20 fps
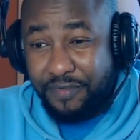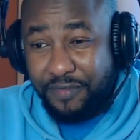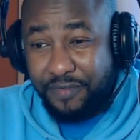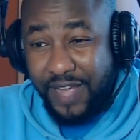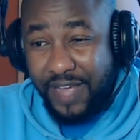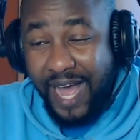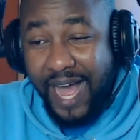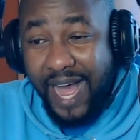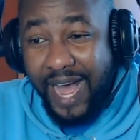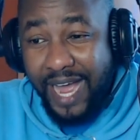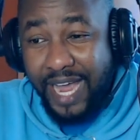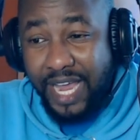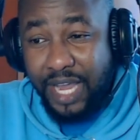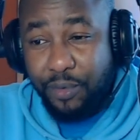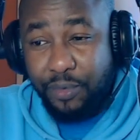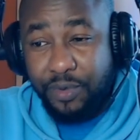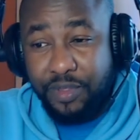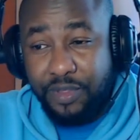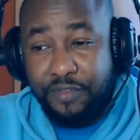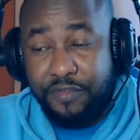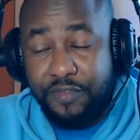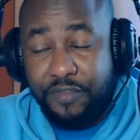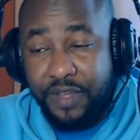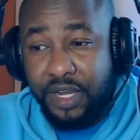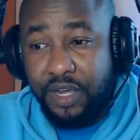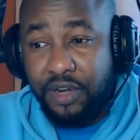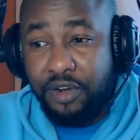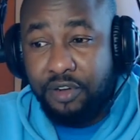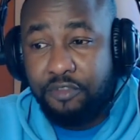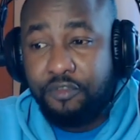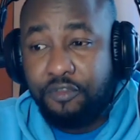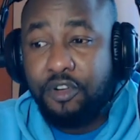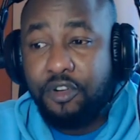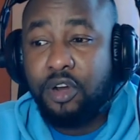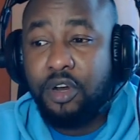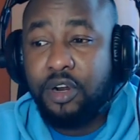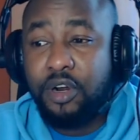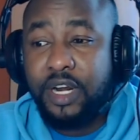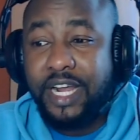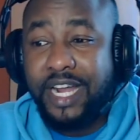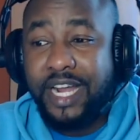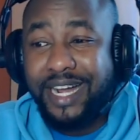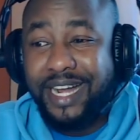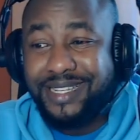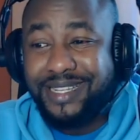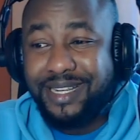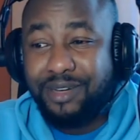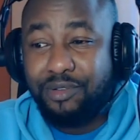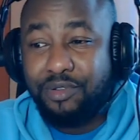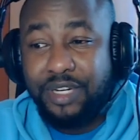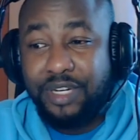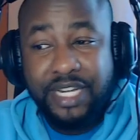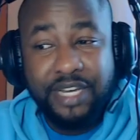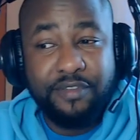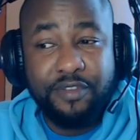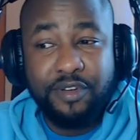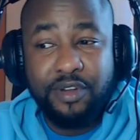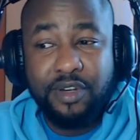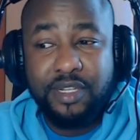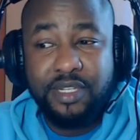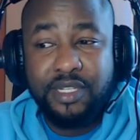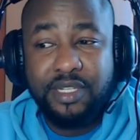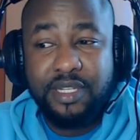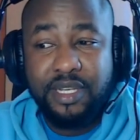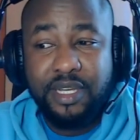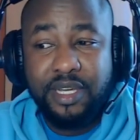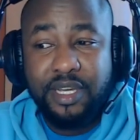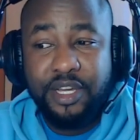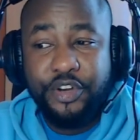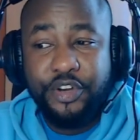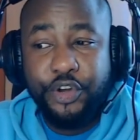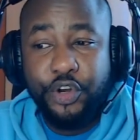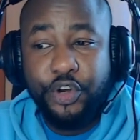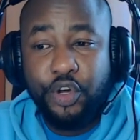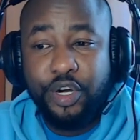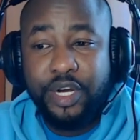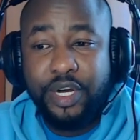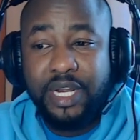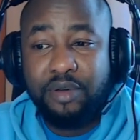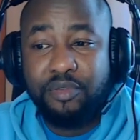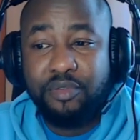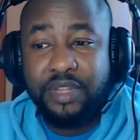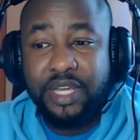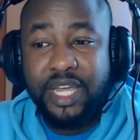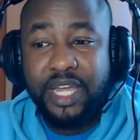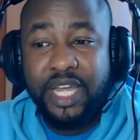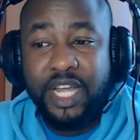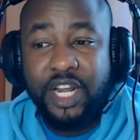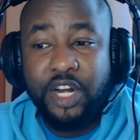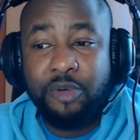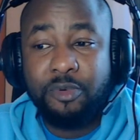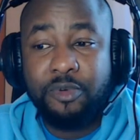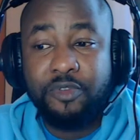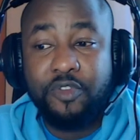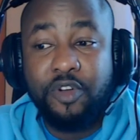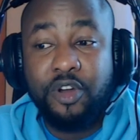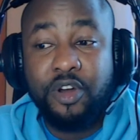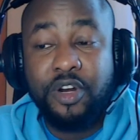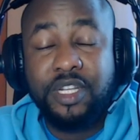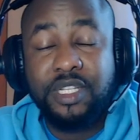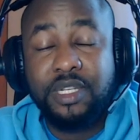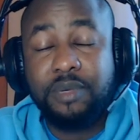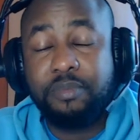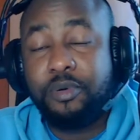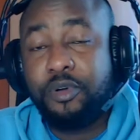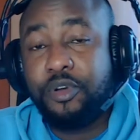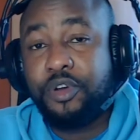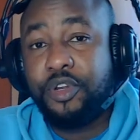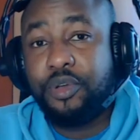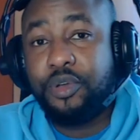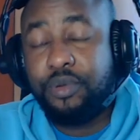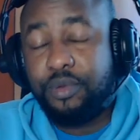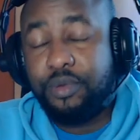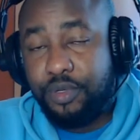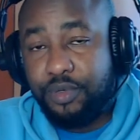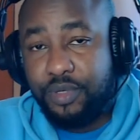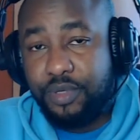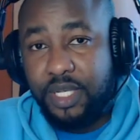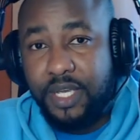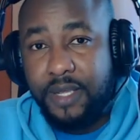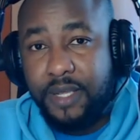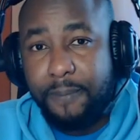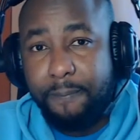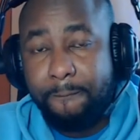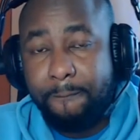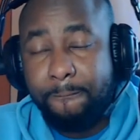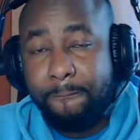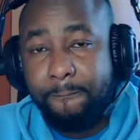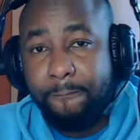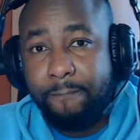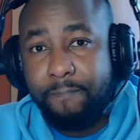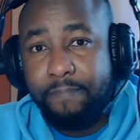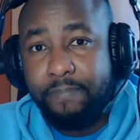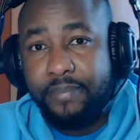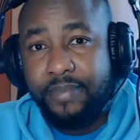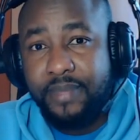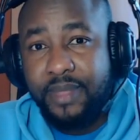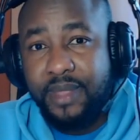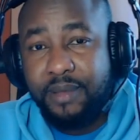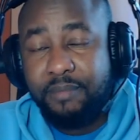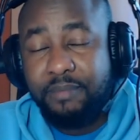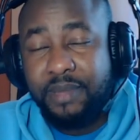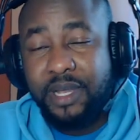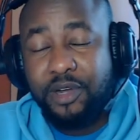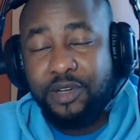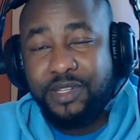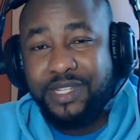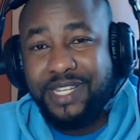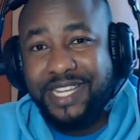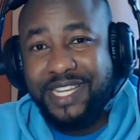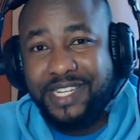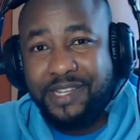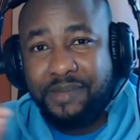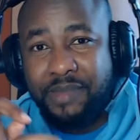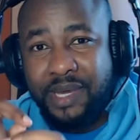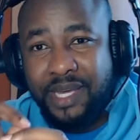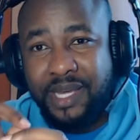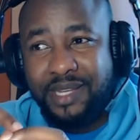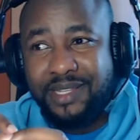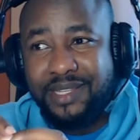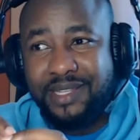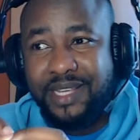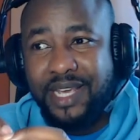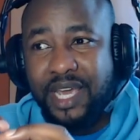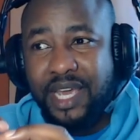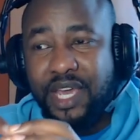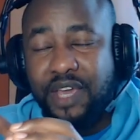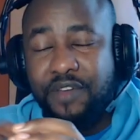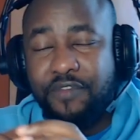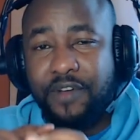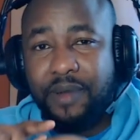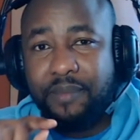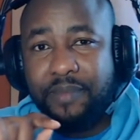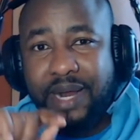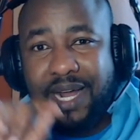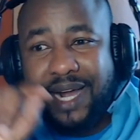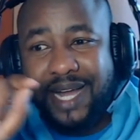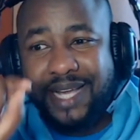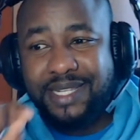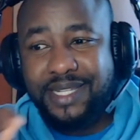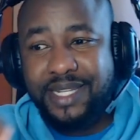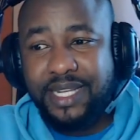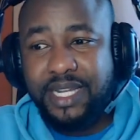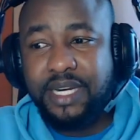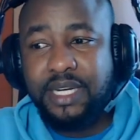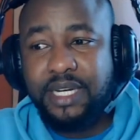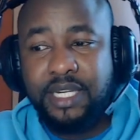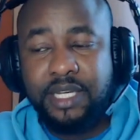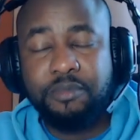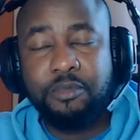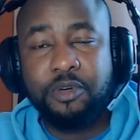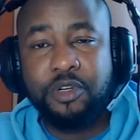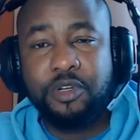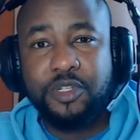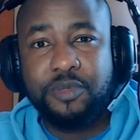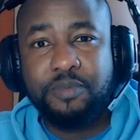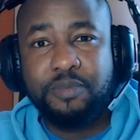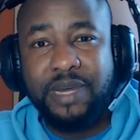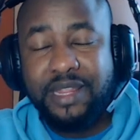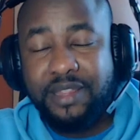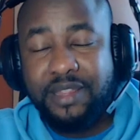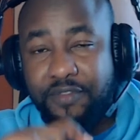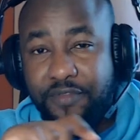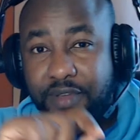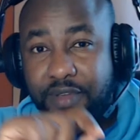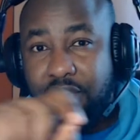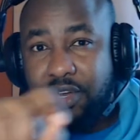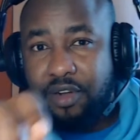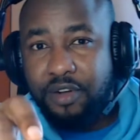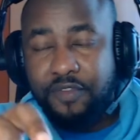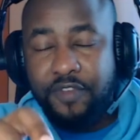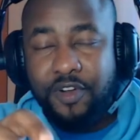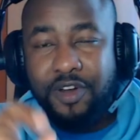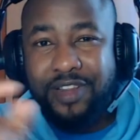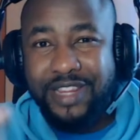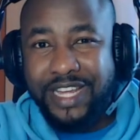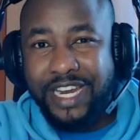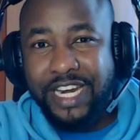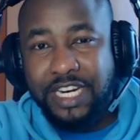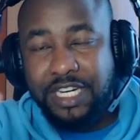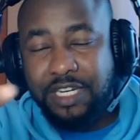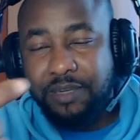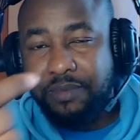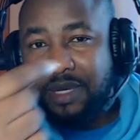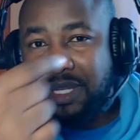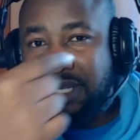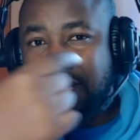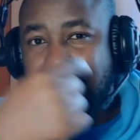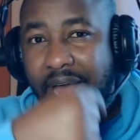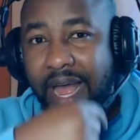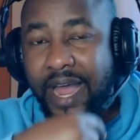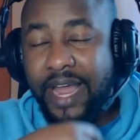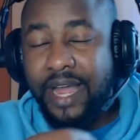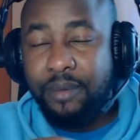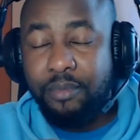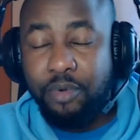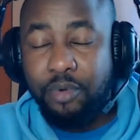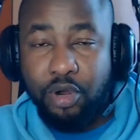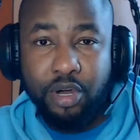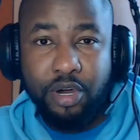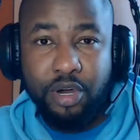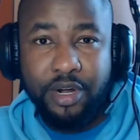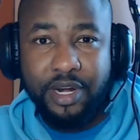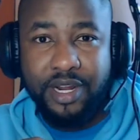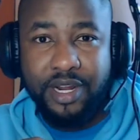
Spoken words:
I with the finger of God cast out devils, no doubt the kingdom of God is upon you. You see, because it means if I'm casting demons by the finger of God, then it means I am God.